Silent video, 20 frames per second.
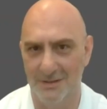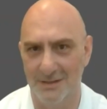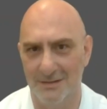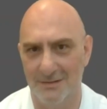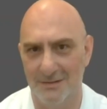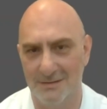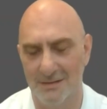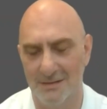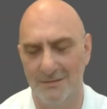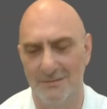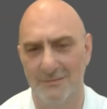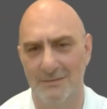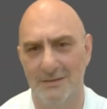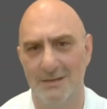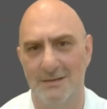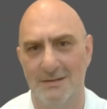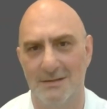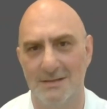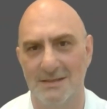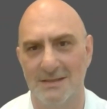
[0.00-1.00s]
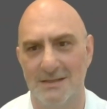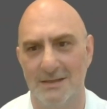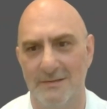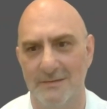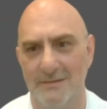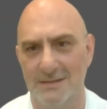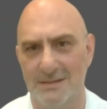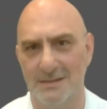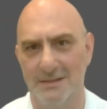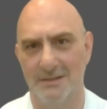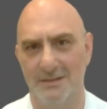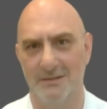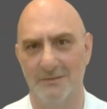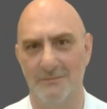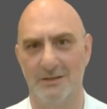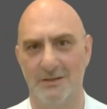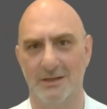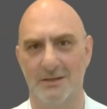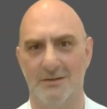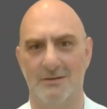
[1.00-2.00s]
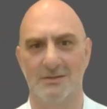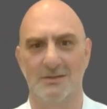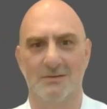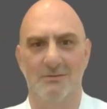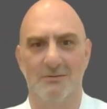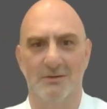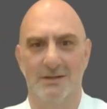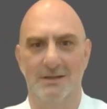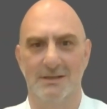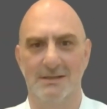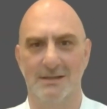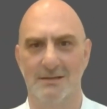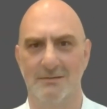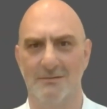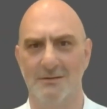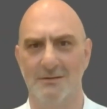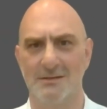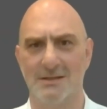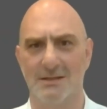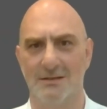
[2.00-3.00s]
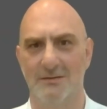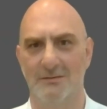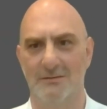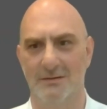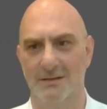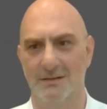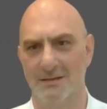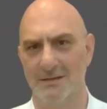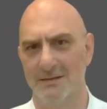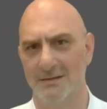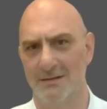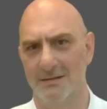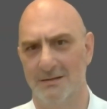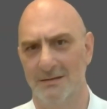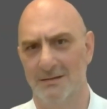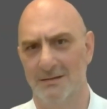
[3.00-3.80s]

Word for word: to me. I think I said this in the Afrikaans one also, but